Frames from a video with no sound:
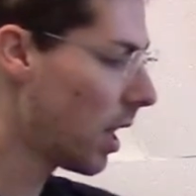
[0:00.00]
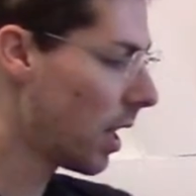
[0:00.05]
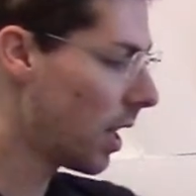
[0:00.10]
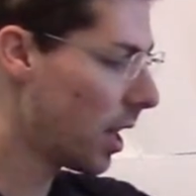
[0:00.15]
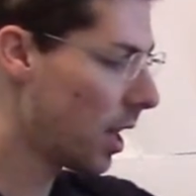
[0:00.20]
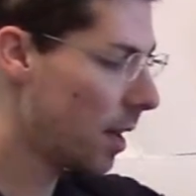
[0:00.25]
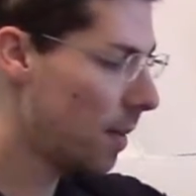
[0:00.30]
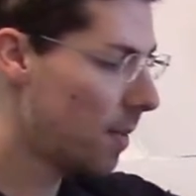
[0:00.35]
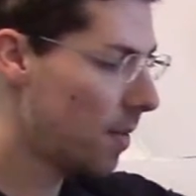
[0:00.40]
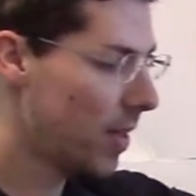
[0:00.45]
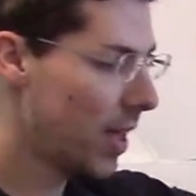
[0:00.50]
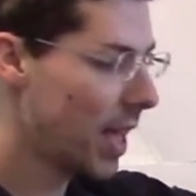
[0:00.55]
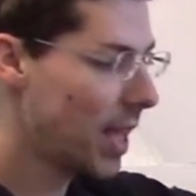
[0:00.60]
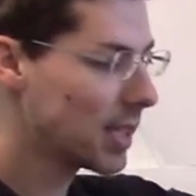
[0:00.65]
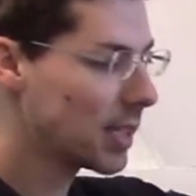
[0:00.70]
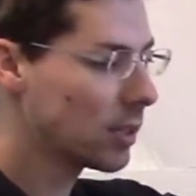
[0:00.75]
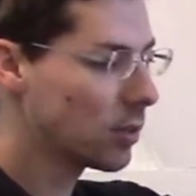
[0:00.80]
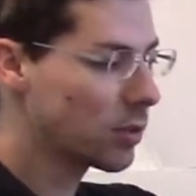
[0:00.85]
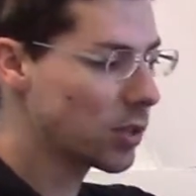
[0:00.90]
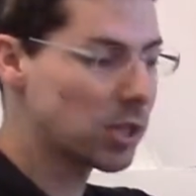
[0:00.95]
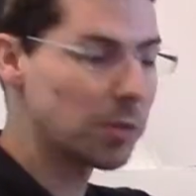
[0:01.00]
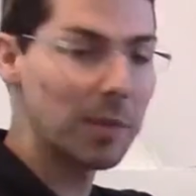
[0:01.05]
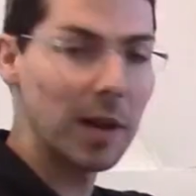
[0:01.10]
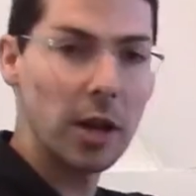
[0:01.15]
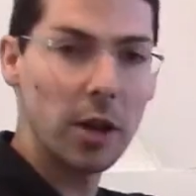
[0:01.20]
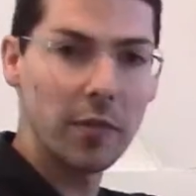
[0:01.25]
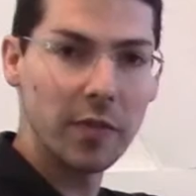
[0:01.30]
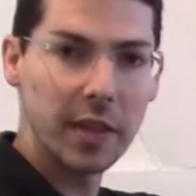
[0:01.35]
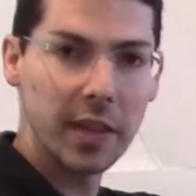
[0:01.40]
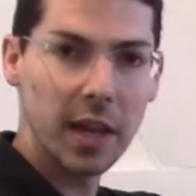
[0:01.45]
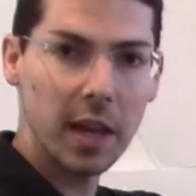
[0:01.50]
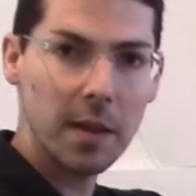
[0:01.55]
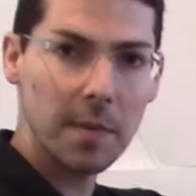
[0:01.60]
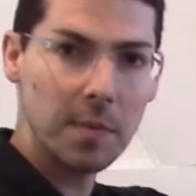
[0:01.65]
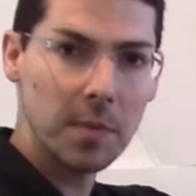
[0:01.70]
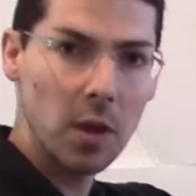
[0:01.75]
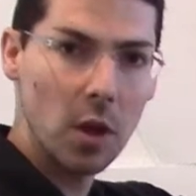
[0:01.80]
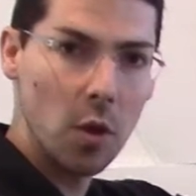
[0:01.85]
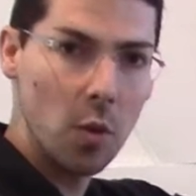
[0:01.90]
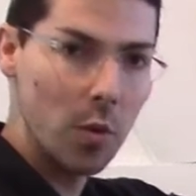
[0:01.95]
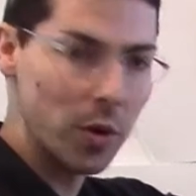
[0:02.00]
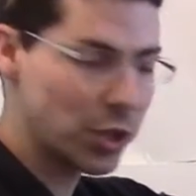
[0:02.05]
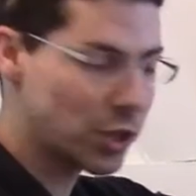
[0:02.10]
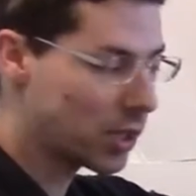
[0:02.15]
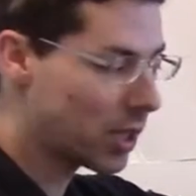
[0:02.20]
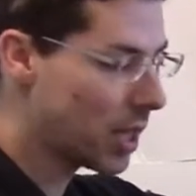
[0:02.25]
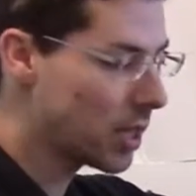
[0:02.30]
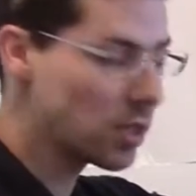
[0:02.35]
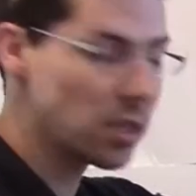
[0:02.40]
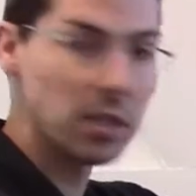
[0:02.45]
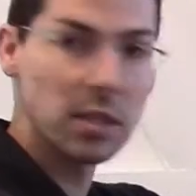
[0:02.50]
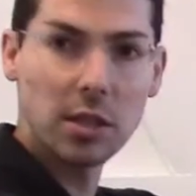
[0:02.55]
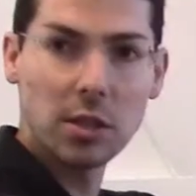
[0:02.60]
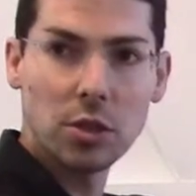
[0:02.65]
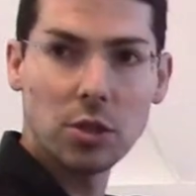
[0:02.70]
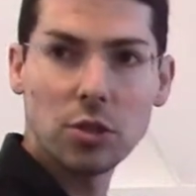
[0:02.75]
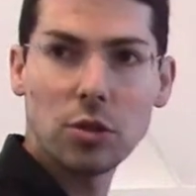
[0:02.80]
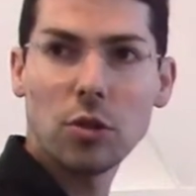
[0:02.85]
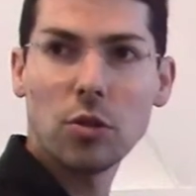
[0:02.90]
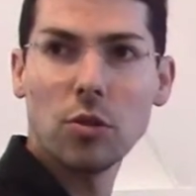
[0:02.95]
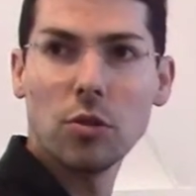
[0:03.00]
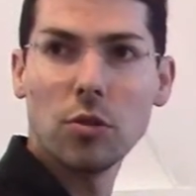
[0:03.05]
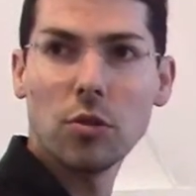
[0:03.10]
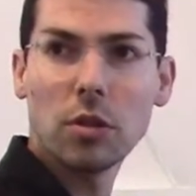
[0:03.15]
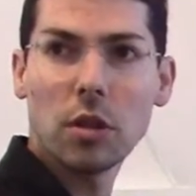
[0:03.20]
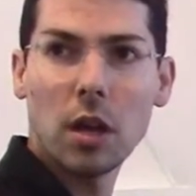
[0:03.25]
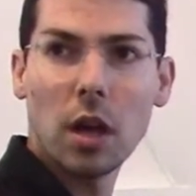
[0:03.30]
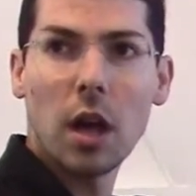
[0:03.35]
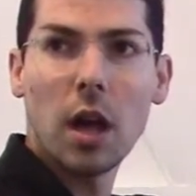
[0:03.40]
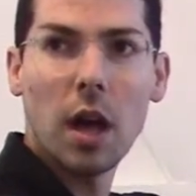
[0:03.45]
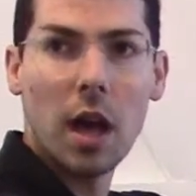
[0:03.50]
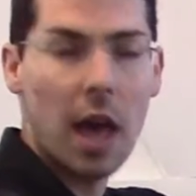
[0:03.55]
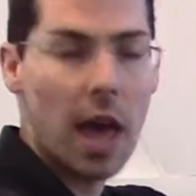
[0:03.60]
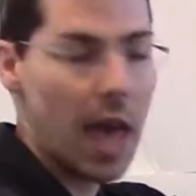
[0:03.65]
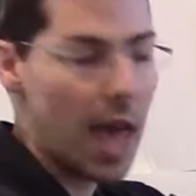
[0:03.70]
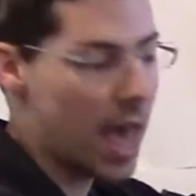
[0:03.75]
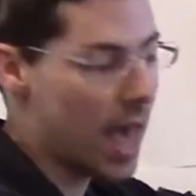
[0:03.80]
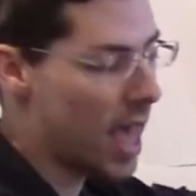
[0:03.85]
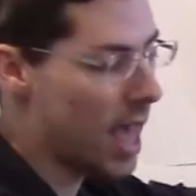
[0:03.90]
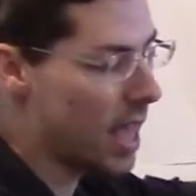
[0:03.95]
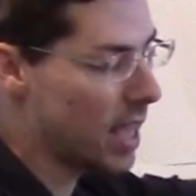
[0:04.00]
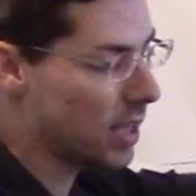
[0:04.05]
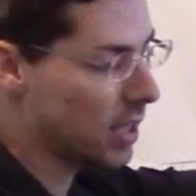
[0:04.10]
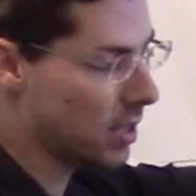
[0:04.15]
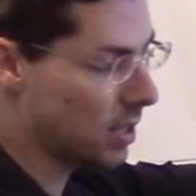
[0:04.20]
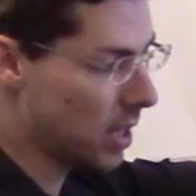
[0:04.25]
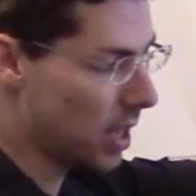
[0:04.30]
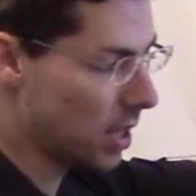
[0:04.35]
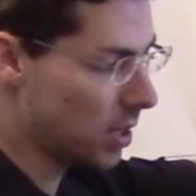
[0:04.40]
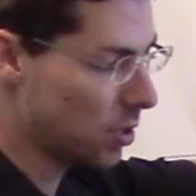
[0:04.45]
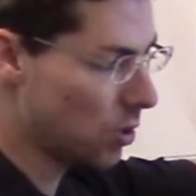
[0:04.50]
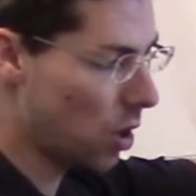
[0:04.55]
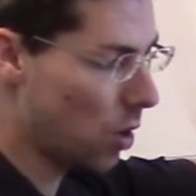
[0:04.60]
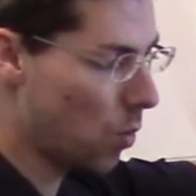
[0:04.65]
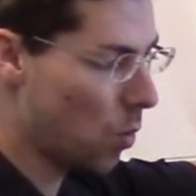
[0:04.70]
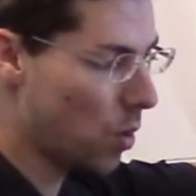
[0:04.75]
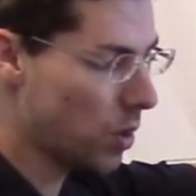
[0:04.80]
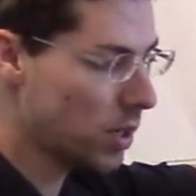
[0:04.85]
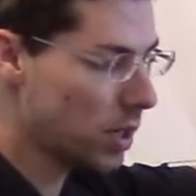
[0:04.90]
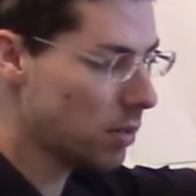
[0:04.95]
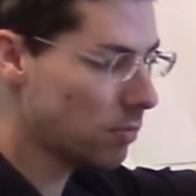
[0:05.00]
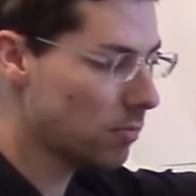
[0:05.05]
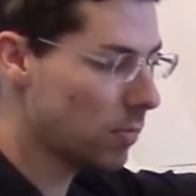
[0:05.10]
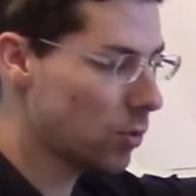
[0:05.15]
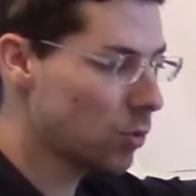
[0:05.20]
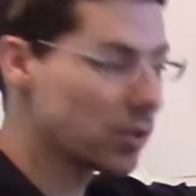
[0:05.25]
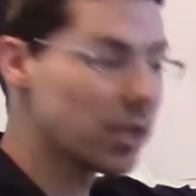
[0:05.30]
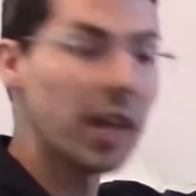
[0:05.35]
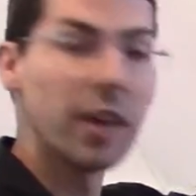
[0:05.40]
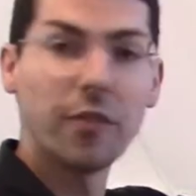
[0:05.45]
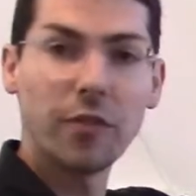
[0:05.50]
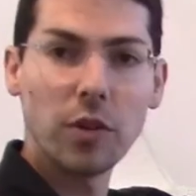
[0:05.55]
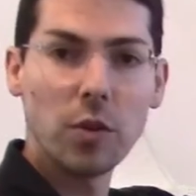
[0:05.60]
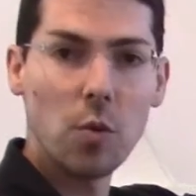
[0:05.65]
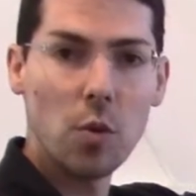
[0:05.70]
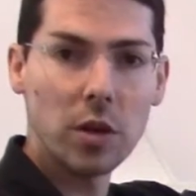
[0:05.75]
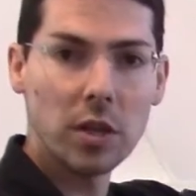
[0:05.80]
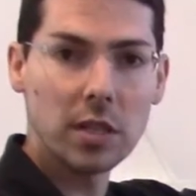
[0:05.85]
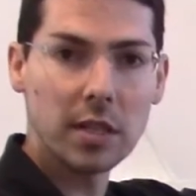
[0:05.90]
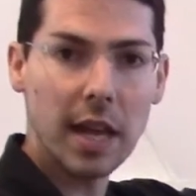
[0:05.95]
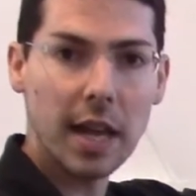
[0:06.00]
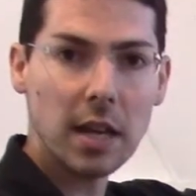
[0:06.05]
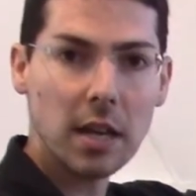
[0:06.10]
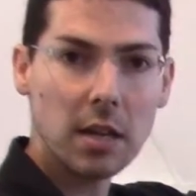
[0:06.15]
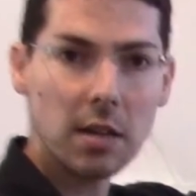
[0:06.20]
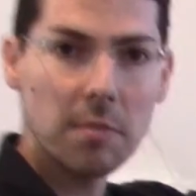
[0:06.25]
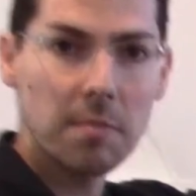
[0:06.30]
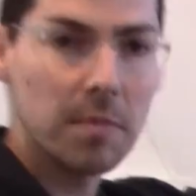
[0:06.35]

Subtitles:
There is a little display over here which senses as soon as there's no water, it will say full water tank,